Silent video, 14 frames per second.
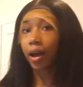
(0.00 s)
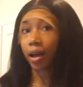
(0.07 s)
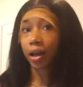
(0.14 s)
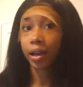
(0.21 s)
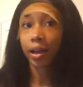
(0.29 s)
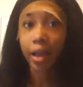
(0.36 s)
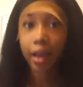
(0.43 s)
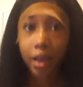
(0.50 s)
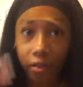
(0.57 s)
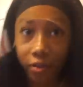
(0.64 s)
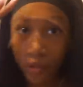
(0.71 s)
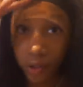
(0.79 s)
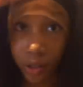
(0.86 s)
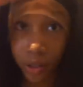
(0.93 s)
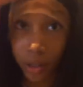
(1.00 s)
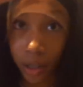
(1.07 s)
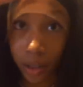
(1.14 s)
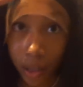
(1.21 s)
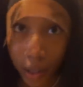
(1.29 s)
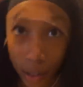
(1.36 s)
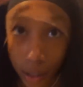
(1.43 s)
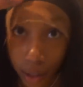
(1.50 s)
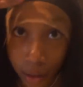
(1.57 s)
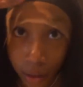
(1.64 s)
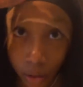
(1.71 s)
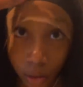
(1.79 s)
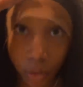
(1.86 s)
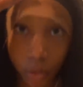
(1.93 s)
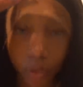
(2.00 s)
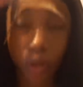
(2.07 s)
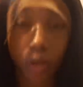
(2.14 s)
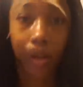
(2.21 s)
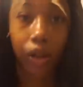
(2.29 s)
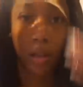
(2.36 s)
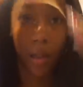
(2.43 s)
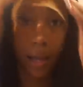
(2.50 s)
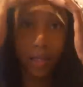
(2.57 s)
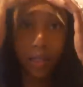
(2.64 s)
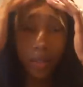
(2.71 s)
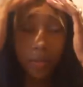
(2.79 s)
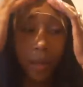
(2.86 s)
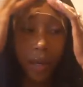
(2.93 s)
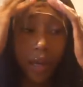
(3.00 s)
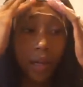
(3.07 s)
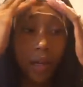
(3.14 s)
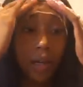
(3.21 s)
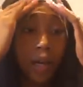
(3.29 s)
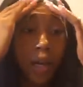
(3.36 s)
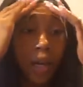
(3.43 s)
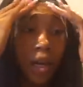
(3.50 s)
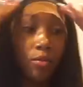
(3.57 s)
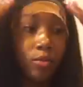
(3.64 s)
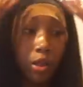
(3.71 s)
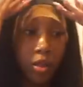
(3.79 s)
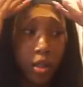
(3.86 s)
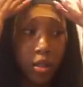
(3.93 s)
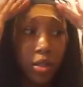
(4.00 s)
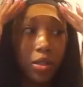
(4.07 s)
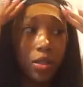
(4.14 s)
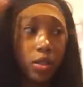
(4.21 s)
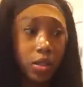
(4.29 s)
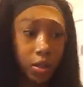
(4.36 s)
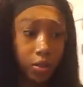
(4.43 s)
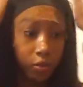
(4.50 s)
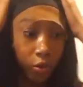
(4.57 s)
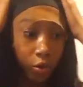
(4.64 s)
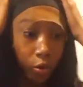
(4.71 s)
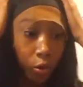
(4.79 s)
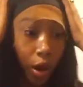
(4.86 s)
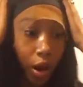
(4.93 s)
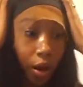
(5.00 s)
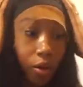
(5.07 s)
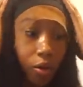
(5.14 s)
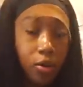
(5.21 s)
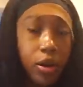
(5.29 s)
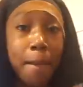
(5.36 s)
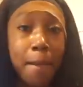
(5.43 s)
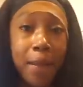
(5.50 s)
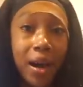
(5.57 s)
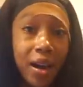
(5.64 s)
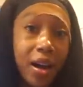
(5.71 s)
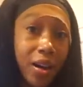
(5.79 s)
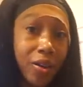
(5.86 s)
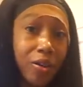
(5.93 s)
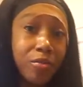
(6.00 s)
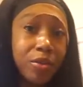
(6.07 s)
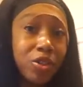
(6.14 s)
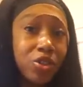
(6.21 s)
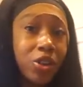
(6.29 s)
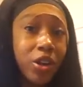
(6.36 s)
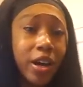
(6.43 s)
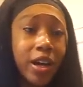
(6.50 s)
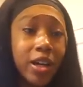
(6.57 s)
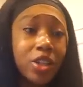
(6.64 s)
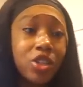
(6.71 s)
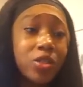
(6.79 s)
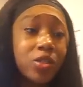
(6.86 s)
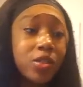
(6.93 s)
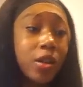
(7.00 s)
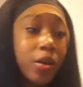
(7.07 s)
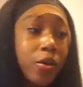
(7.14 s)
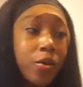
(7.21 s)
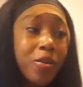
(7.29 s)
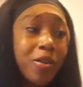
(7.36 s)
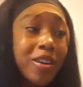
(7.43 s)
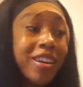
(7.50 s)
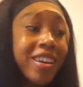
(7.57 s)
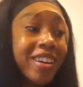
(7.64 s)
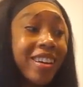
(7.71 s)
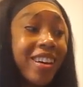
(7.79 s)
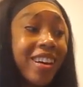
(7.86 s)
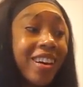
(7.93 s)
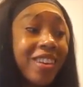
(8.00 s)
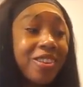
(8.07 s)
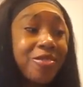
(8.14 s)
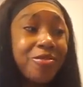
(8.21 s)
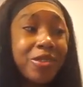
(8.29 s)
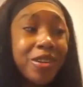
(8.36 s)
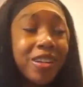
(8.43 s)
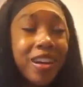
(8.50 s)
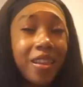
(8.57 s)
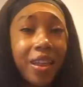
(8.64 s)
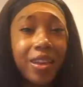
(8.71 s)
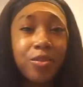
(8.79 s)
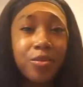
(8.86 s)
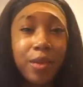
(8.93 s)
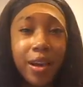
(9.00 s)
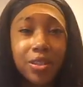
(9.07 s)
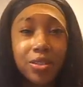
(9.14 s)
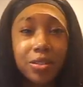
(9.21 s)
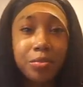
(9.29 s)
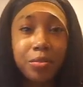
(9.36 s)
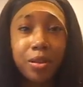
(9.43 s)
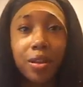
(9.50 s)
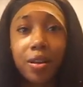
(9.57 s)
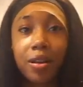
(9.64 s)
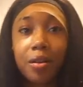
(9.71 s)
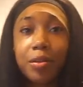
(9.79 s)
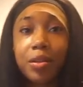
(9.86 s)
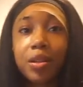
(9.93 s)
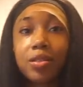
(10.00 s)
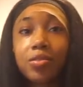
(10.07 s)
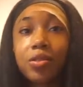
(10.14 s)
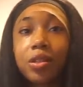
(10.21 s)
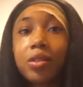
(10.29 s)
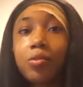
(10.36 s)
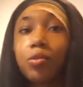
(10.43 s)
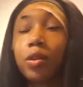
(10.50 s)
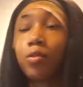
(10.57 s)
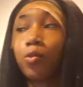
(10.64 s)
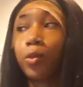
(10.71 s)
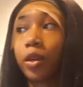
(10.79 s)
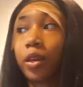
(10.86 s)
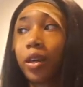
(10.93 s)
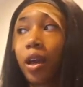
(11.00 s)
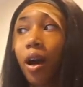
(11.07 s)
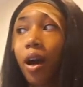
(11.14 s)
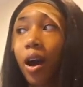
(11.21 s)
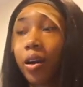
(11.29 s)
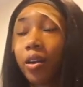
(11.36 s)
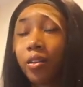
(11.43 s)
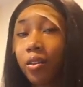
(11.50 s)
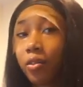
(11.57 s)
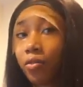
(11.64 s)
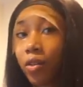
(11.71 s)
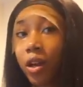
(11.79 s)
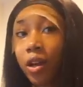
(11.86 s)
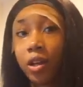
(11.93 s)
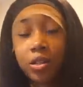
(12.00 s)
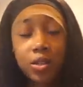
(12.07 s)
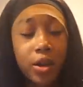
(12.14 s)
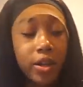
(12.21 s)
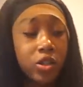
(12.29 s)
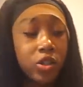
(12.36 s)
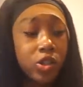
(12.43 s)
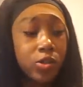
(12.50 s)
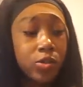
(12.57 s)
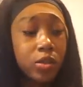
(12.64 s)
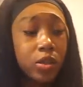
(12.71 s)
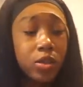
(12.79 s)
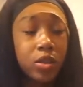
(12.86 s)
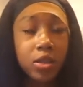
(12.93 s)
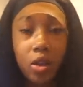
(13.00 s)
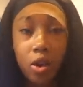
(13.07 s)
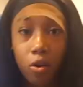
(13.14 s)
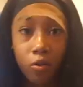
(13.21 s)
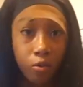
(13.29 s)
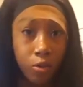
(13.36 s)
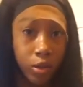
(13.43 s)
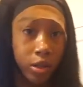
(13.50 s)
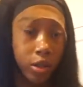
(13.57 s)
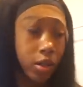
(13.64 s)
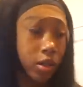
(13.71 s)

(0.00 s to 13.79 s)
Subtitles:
I have on the little elastic band and I'm gonna let this sit for a while. My hot comb is trash, so the one that like you actually plug up, it doesn't really get hot enough, so I just used the stove one.